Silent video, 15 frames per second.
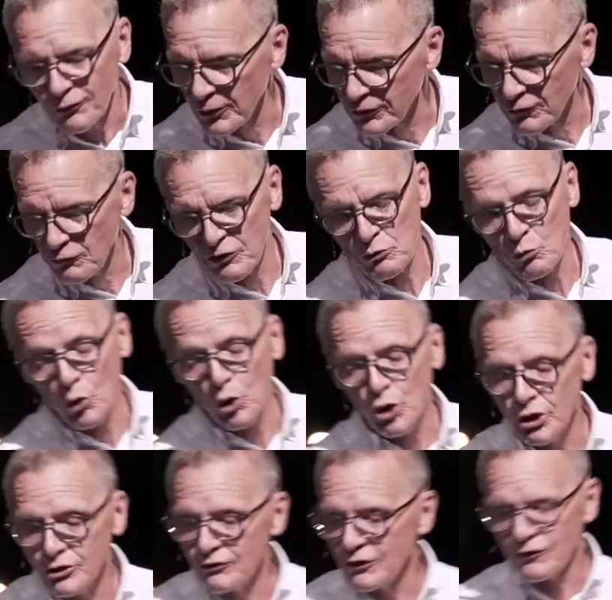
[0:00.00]
for us, if we
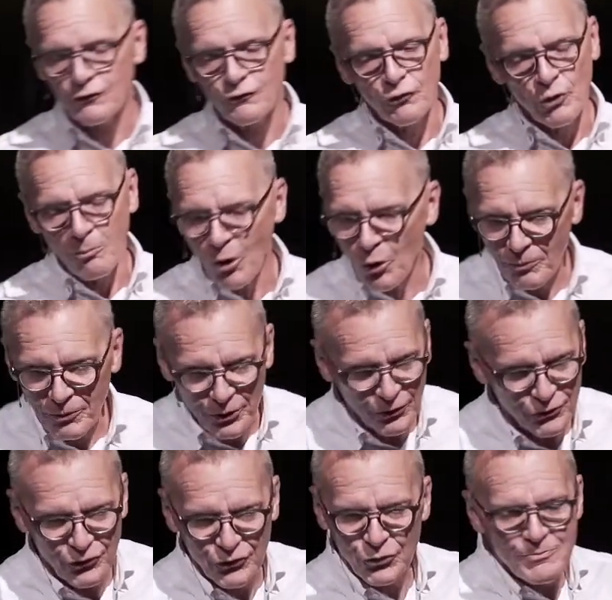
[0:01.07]
would, just for a moment or
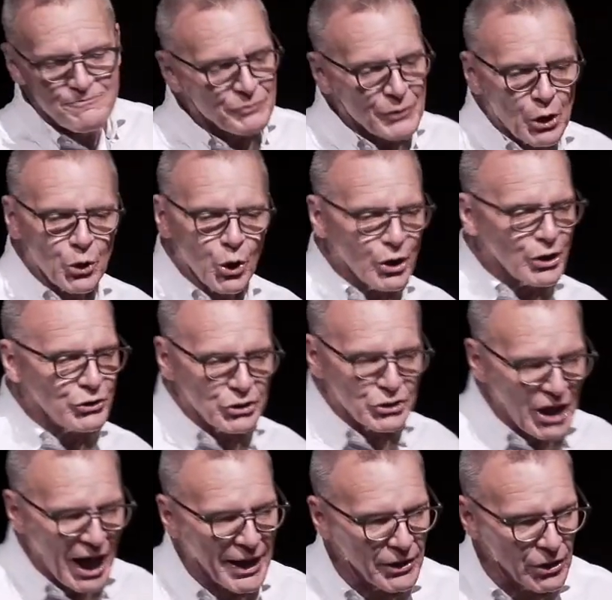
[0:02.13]
two, look at the
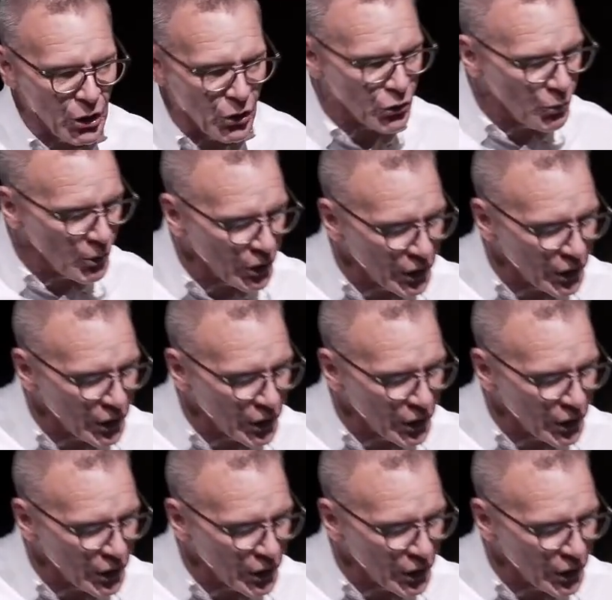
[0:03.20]
dialogue where